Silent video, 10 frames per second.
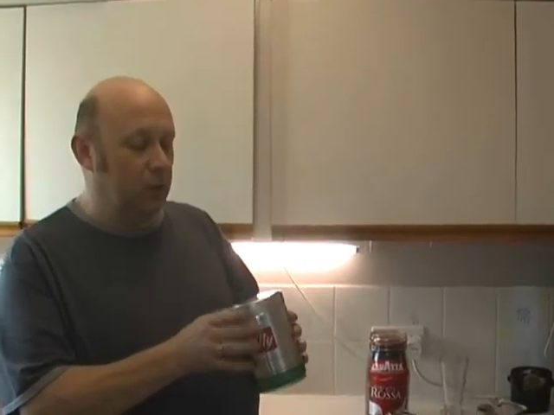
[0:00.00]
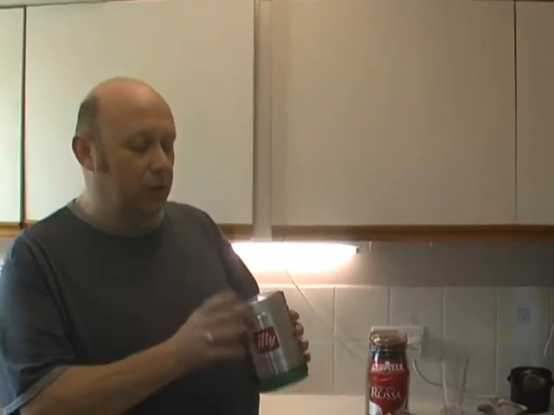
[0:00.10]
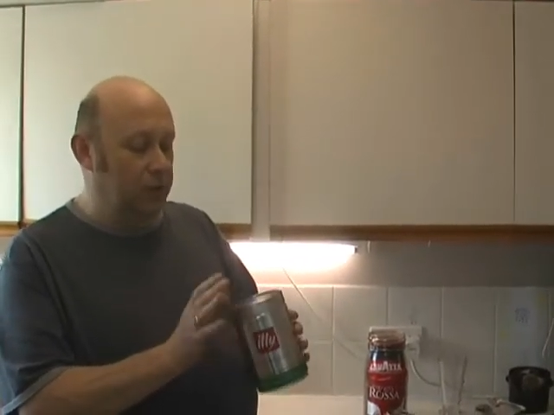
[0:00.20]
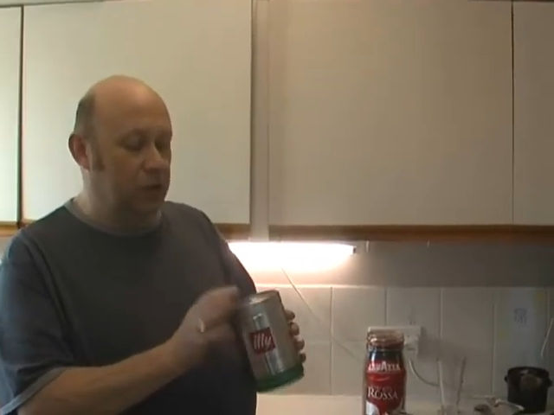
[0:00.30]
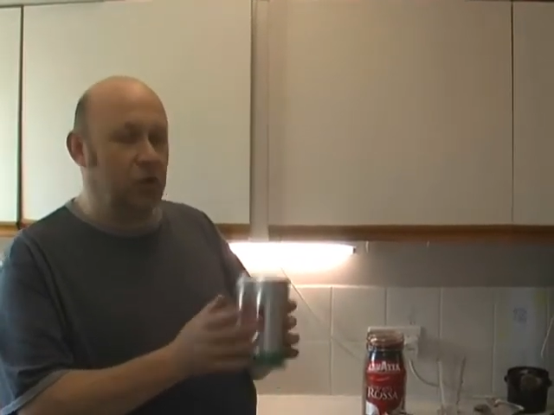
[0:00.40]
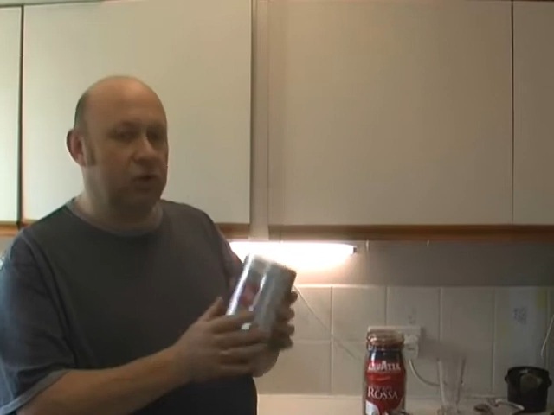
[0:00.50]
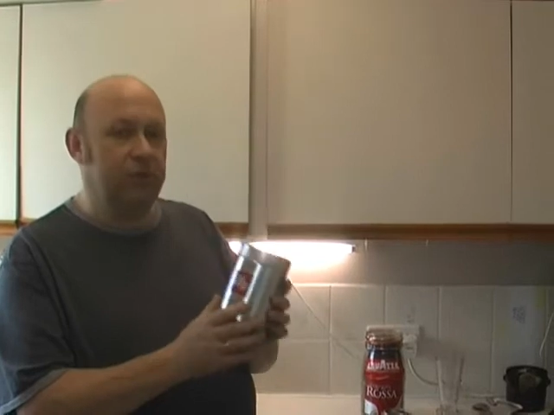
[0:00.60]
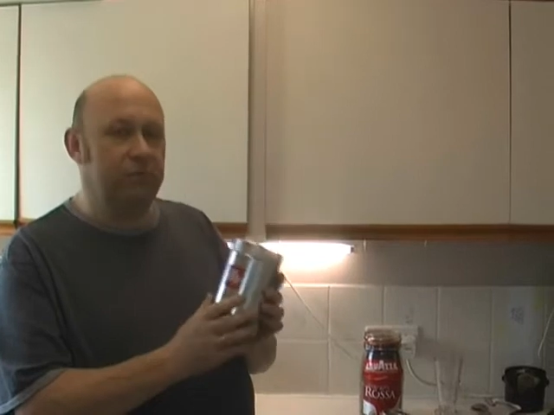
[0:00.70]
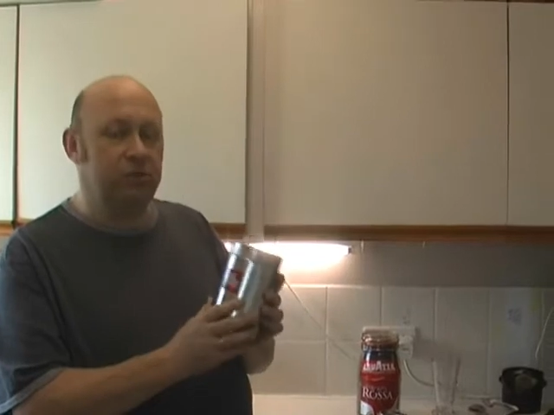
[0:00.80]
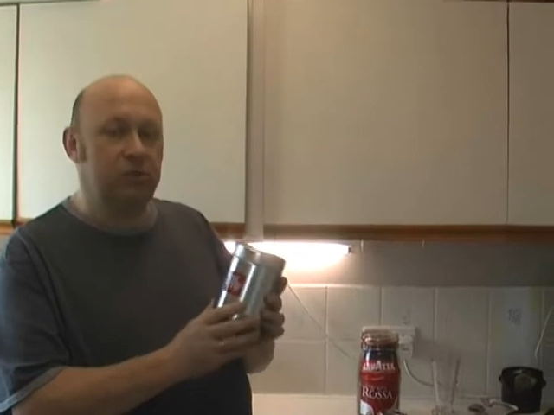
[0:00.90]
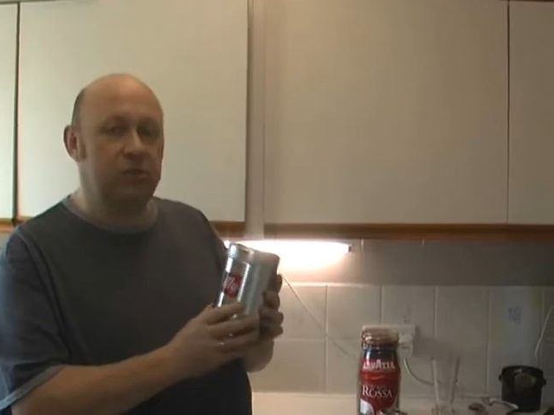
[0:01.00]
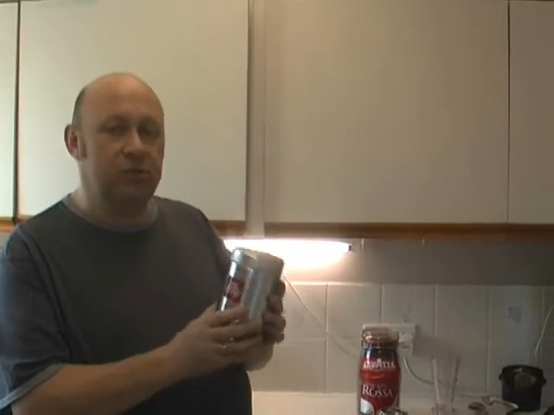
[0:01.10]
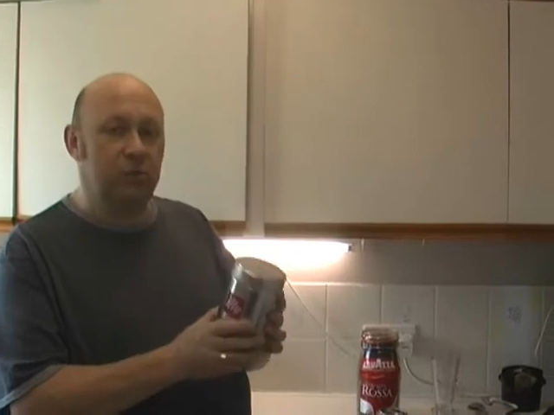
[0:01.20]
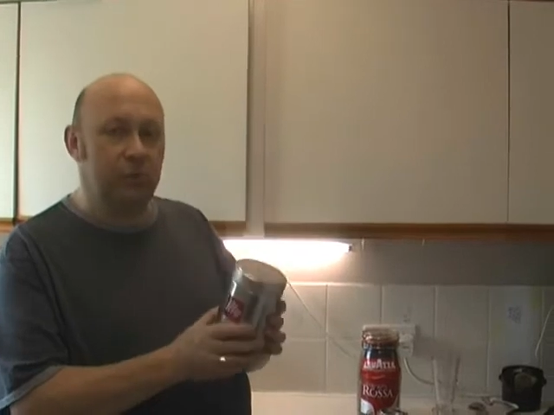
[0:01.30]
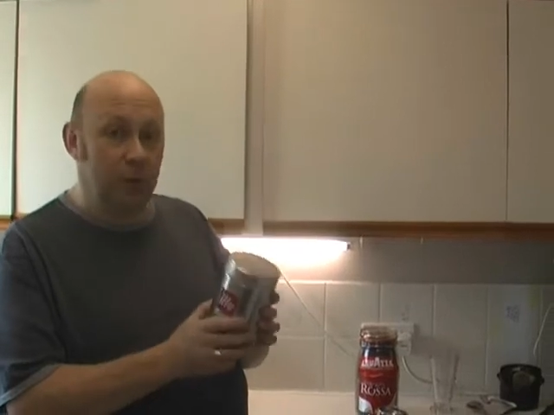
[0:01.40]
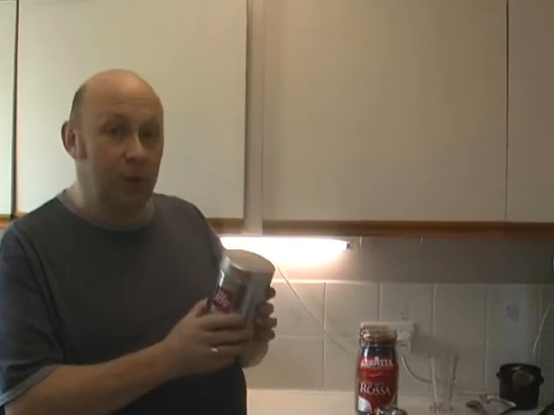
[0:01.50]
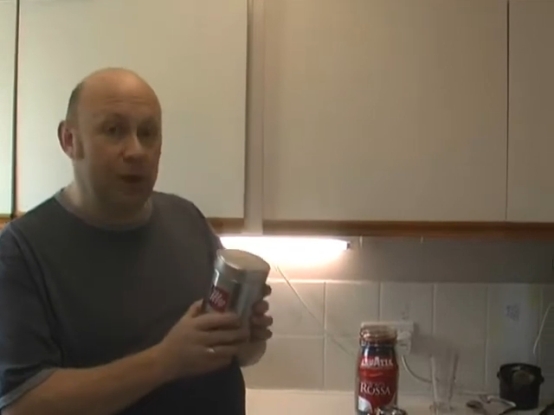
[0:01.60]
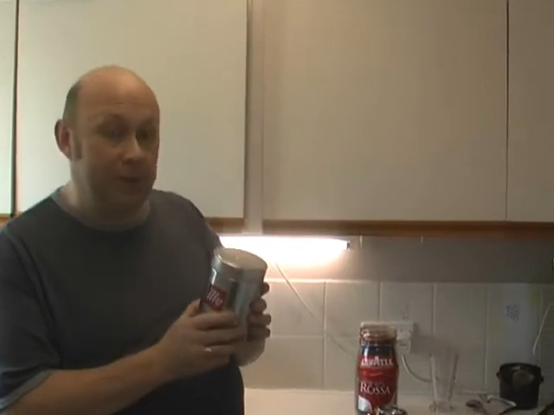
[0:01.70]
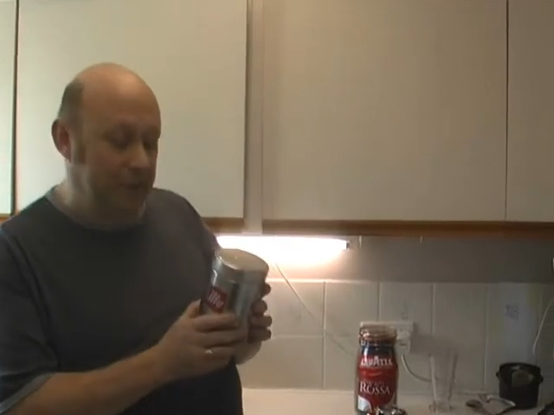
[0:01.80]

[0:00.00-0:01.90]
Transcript: where the shots it produces would be quite